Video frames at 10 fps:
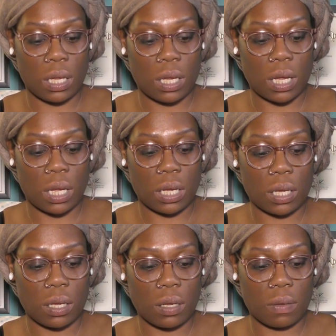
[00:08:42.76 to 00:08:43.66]
Yeah.
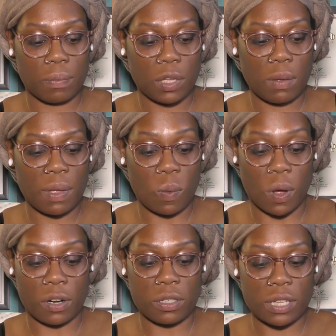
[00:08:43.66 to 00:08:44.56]
Could be a
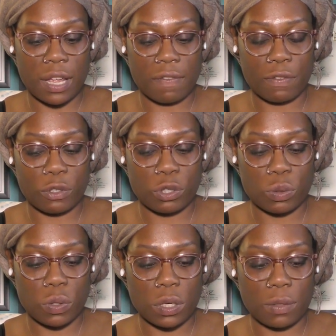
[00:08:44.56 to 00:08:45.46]
water sign for
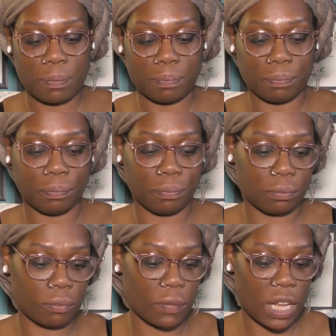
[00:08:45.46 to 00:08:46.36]
sure.
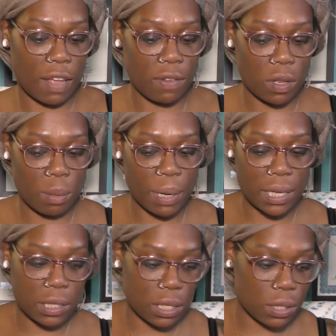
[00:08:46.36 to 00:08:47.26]
Heavy on the
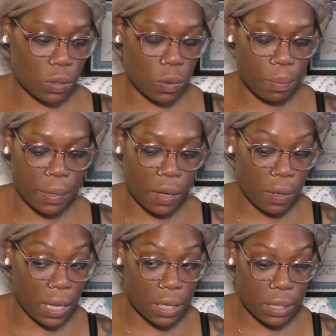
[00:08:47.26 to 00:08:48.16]
Pisces, Scorpio,
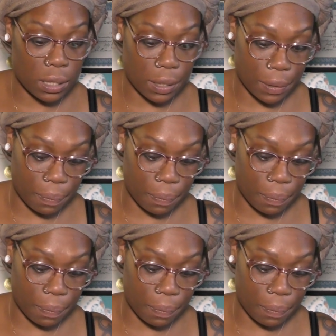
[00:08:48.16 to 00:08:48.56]
Cancer.